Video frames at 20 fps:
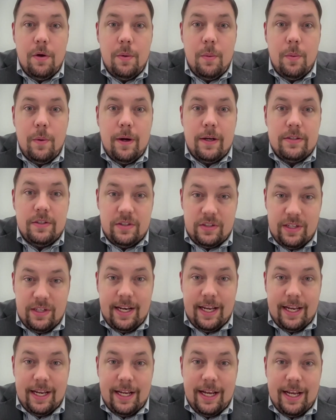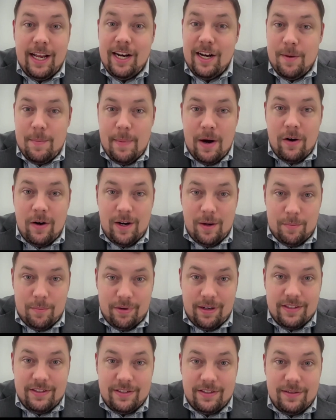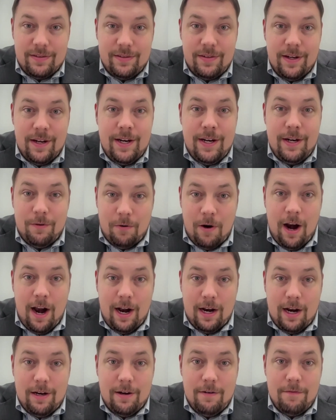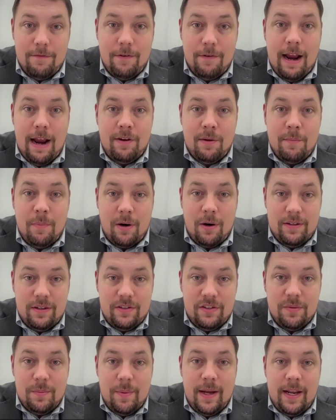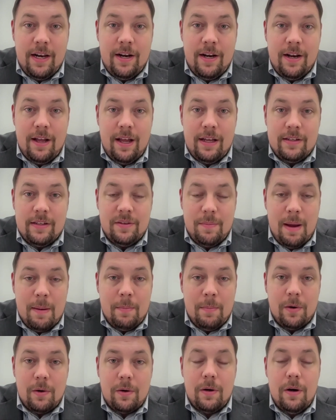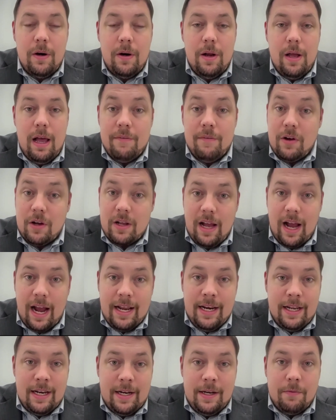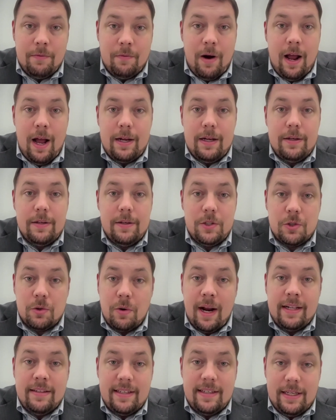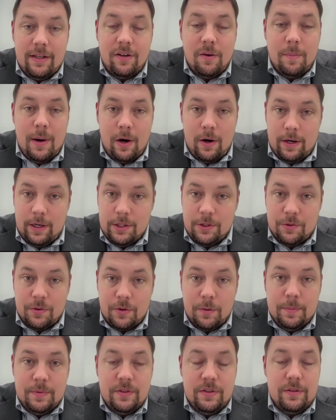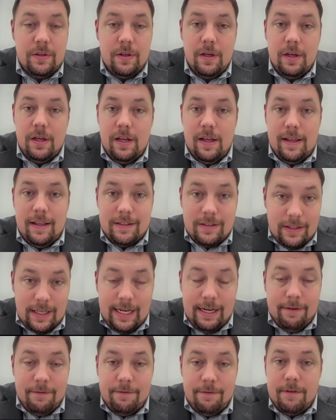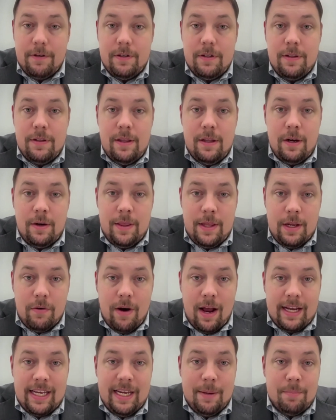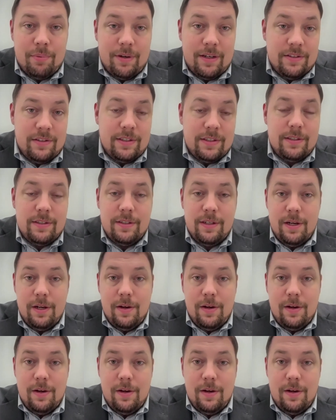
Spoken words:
was sitting in an American prison in Iraq for having participated as a member of Al-Qaeda in Iraq, trying to kill American troops, leave the Iraqi prison,